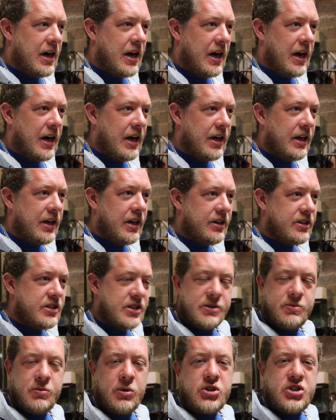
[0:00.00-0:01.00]
And
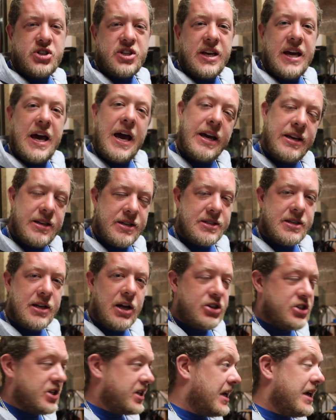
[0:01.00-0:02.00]
as much as I hate his
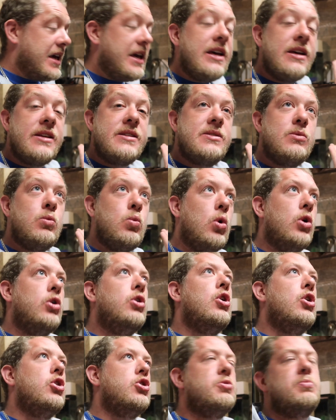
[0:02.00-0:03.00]
logic, he is
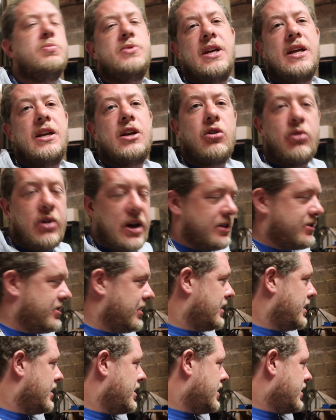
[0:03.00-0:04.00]
100% correct.
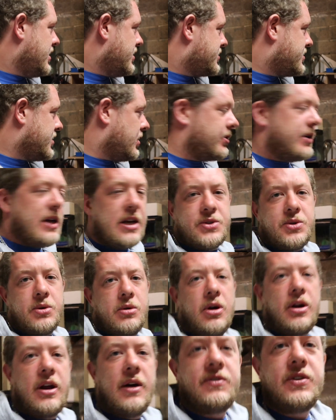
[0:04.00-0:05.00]
So that's what
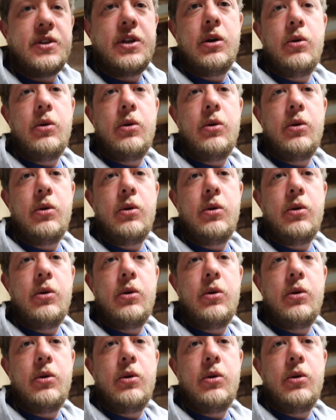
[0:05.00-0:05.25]
I'm going to have to